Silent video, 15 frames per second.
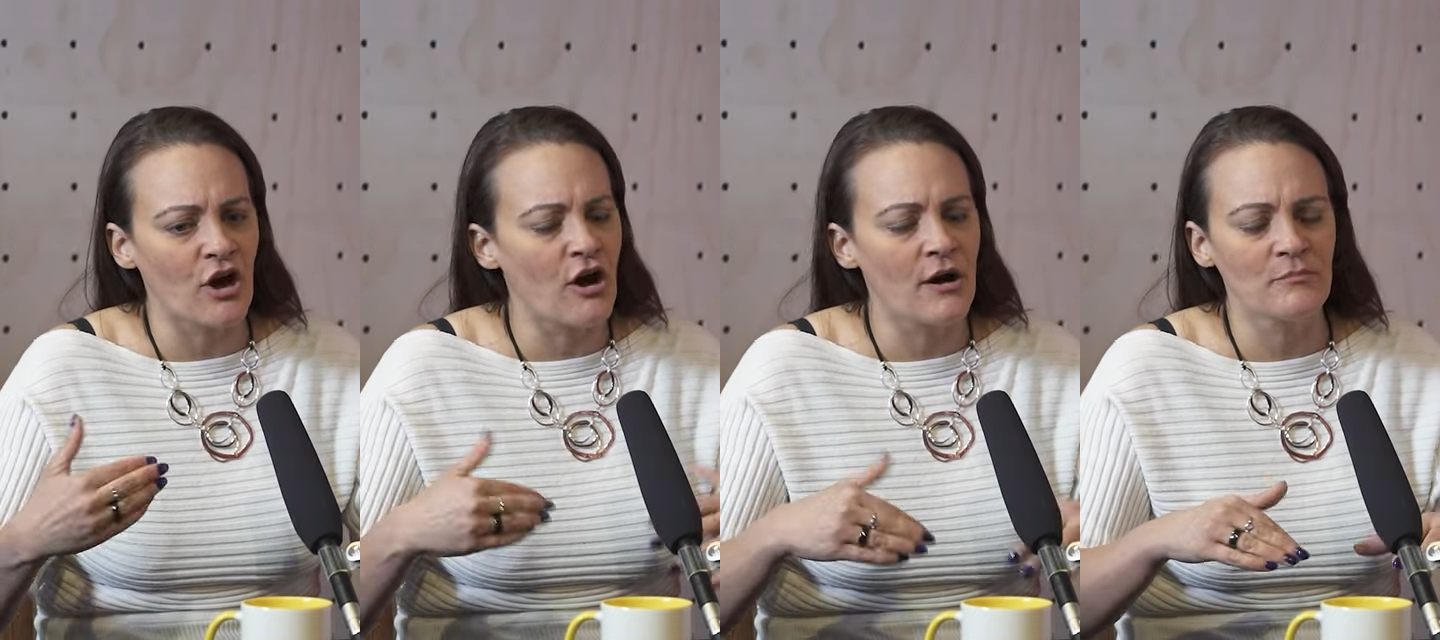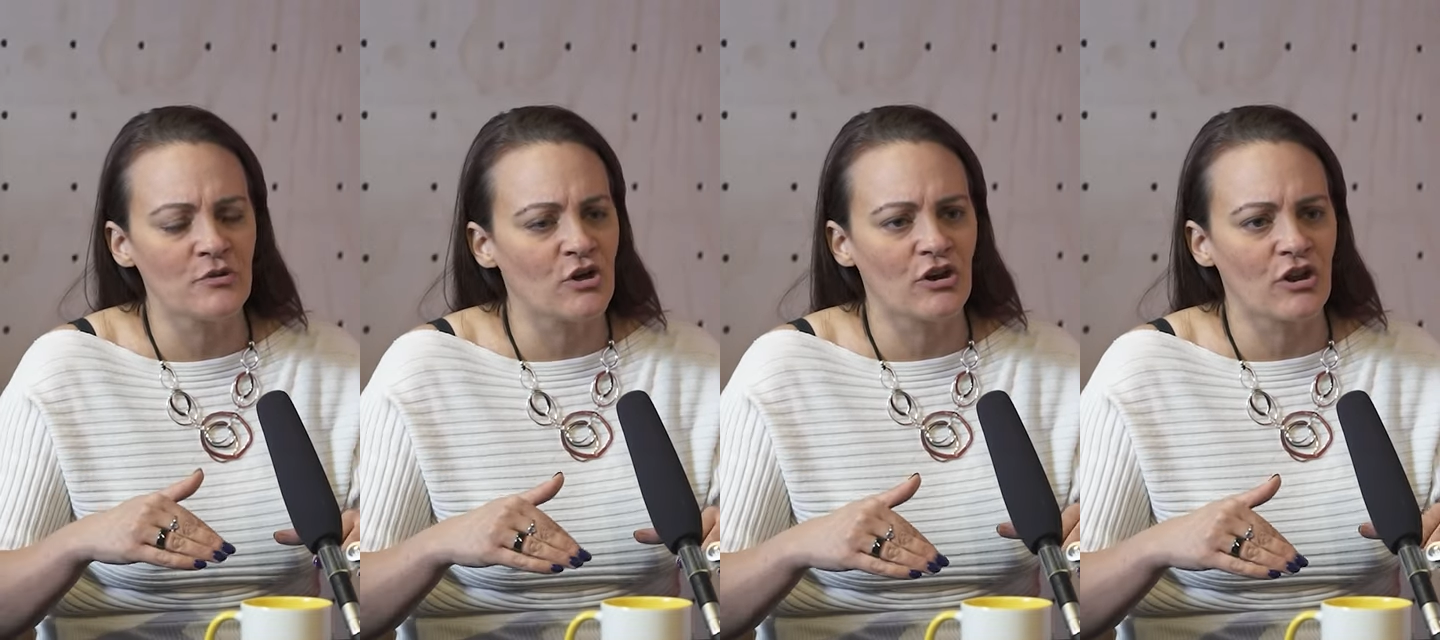
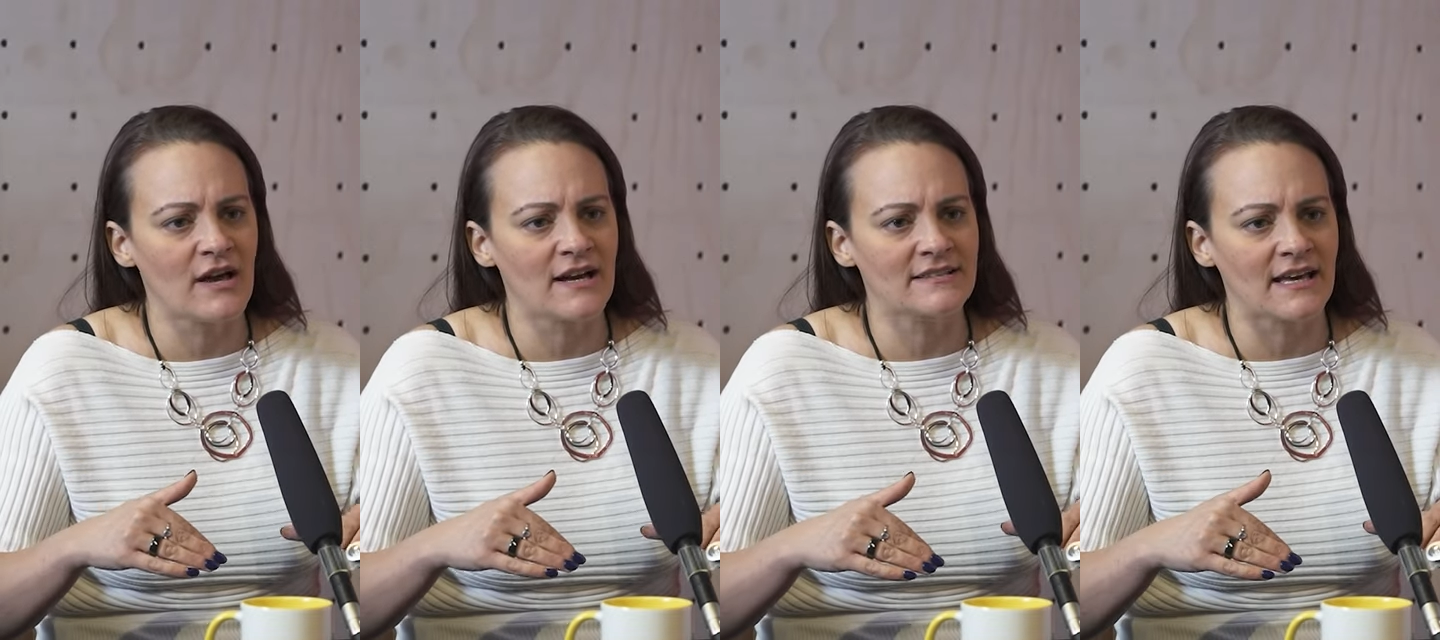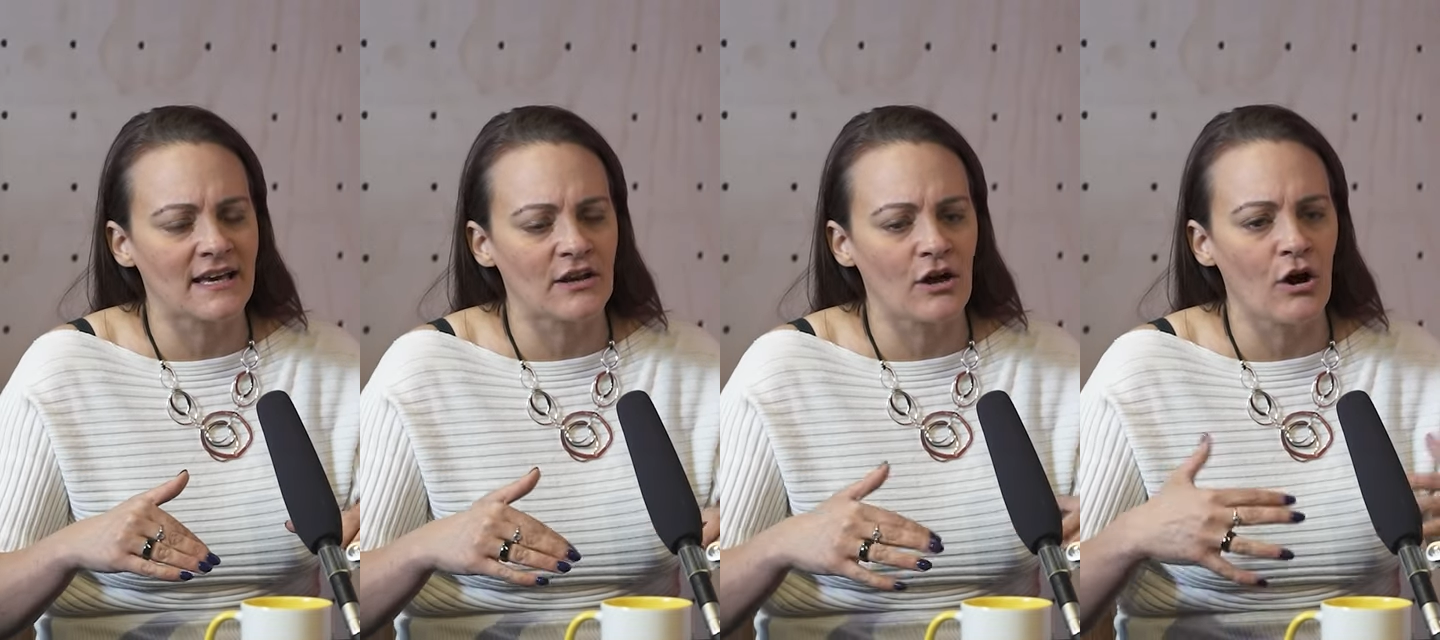I'm not like
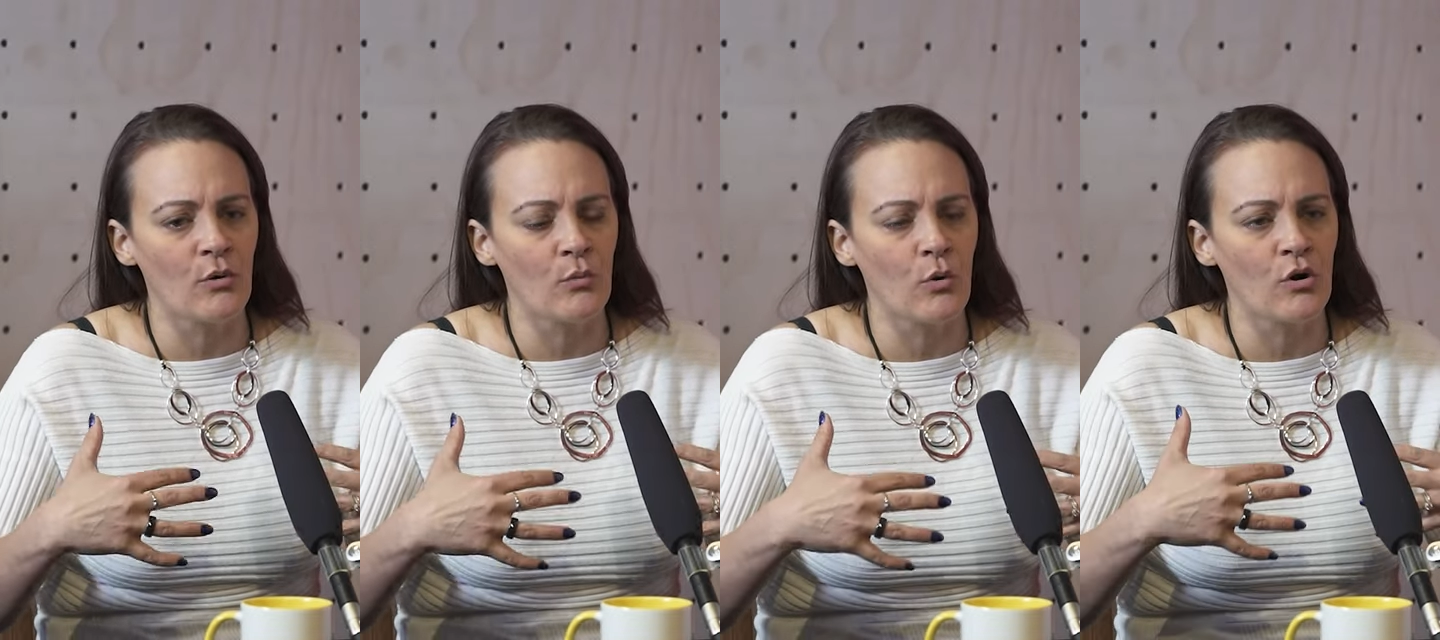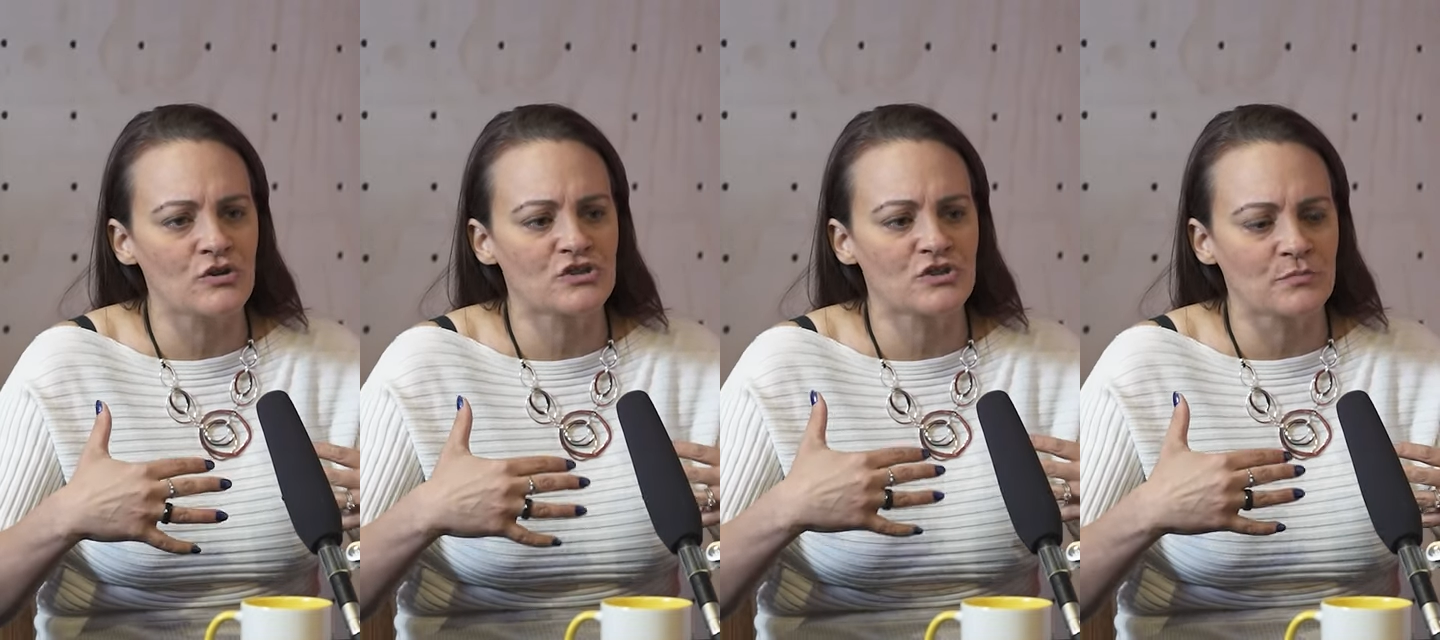that.
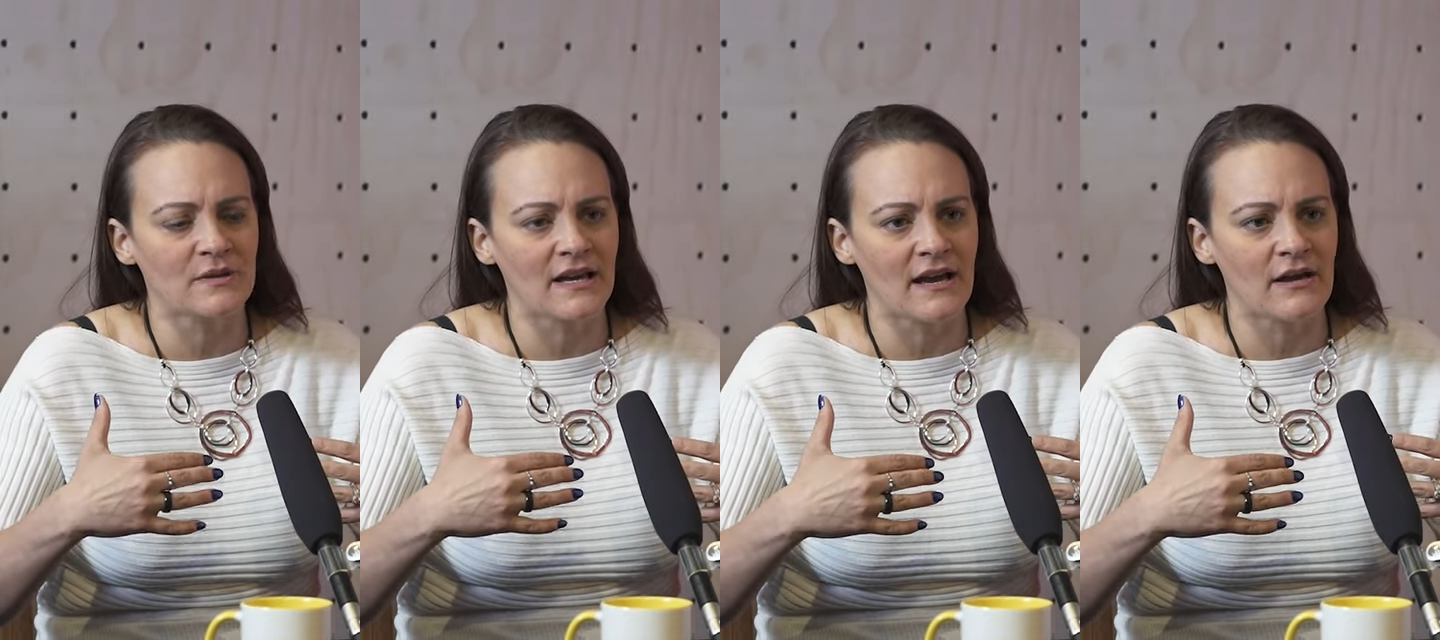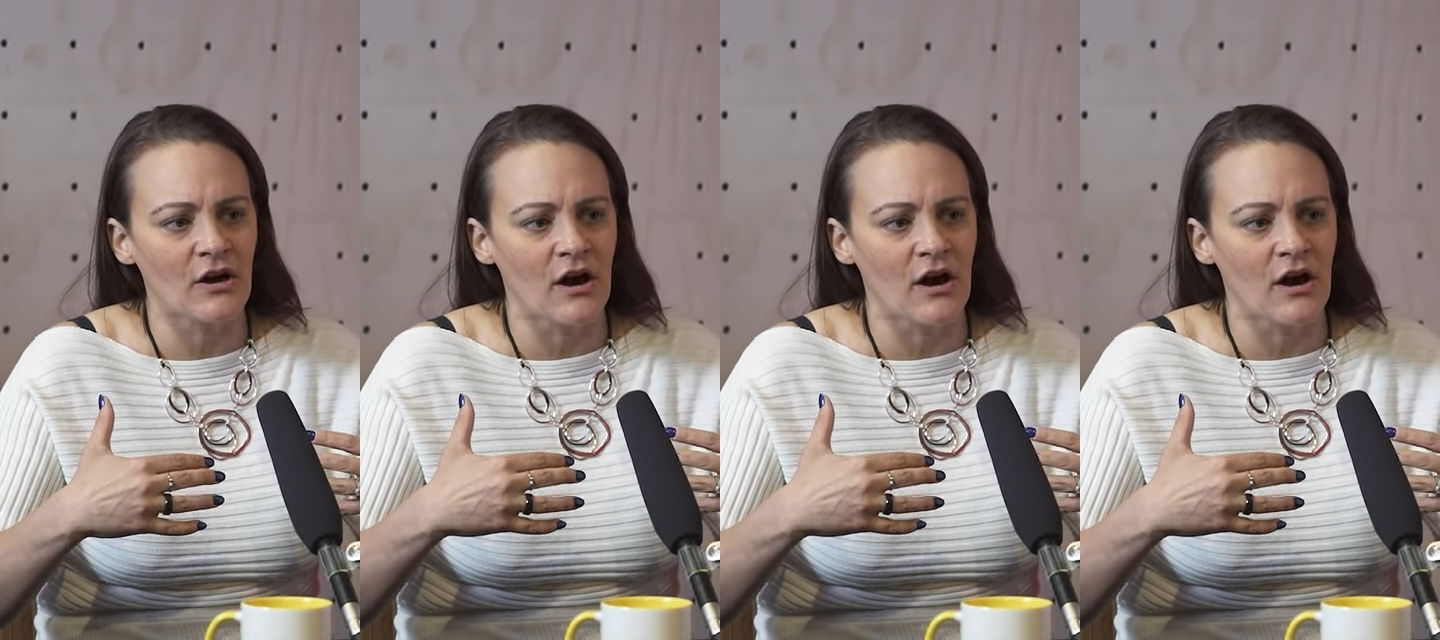Yeah.